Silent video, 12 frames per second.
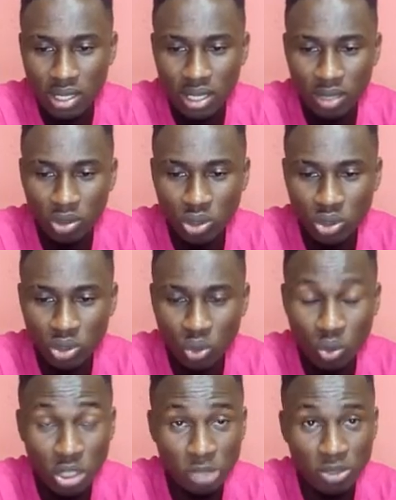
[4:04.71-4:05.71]
and go to
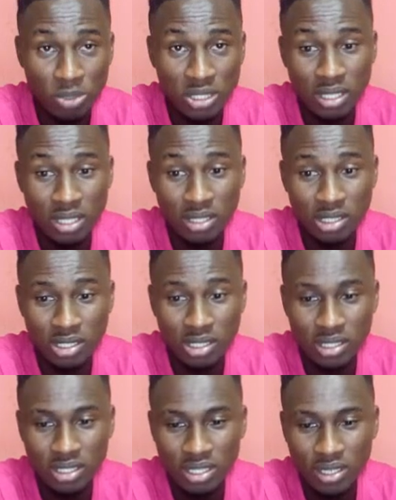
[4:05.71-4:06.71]
Workspace Settings.